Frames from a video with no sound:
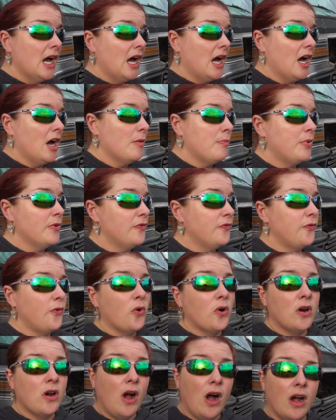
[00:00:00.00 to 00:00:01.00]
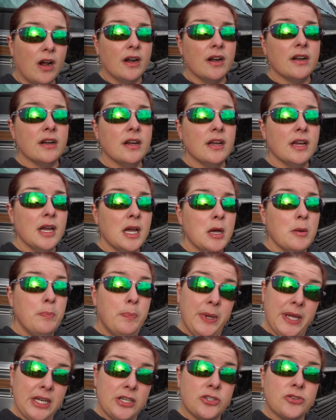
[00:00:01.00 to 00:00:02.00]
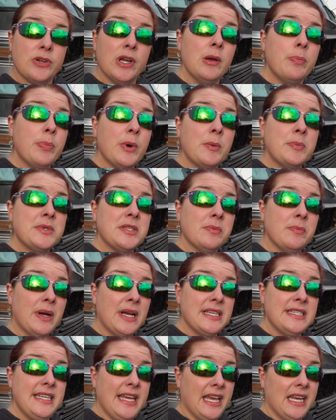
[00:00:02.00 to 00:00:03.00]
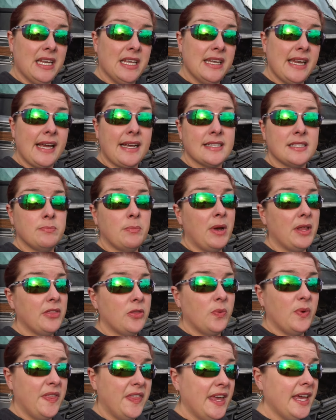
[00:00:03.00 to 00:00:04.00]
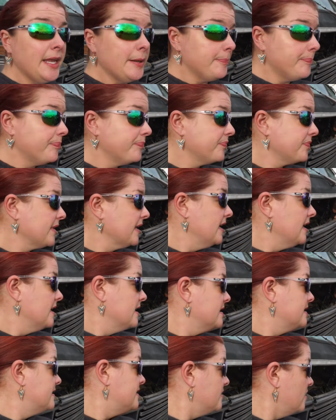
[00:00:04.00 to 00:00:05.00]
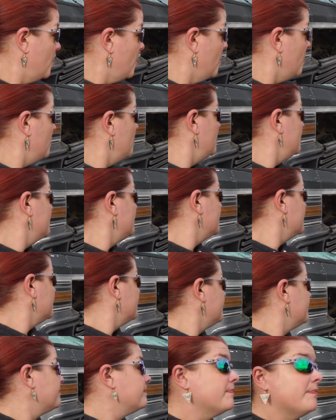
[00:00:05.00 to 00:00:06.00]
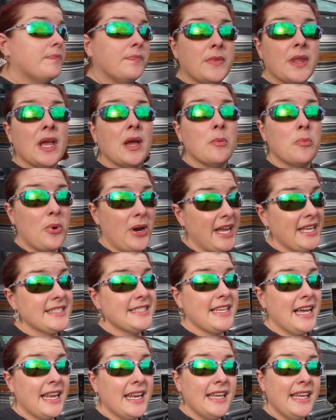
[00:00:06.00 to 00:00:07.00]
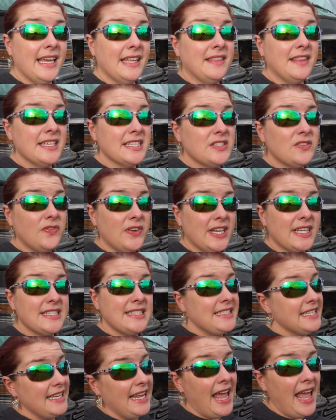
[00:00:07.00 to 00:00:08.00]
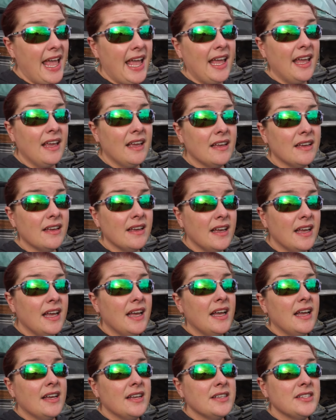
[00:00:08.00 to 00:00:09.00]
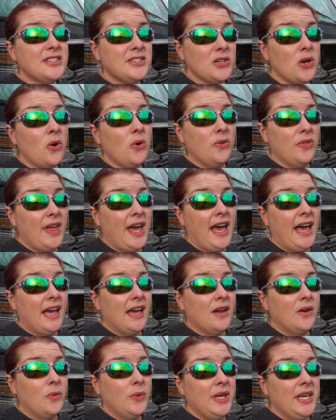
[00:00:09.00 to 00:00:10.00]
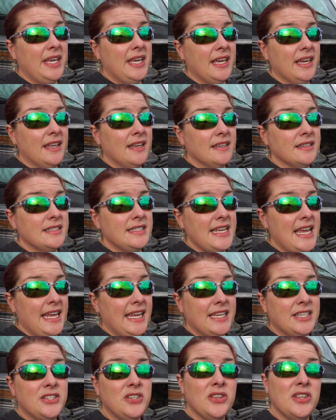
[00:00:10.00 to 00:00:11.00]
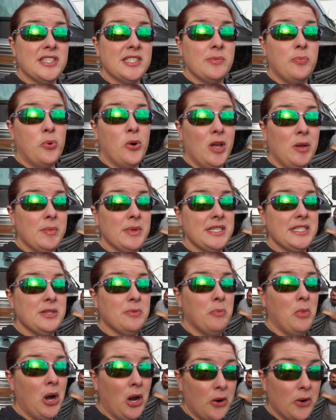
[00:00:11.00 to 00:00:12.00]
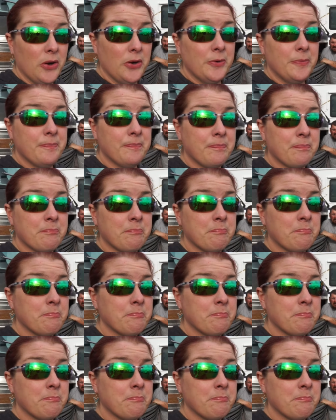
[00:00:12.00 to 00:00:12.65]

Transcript: uh, before our big trip up to Montana next month with it. So Brian's got to get this fixed today so that we can take it to this appointment tomorrow. No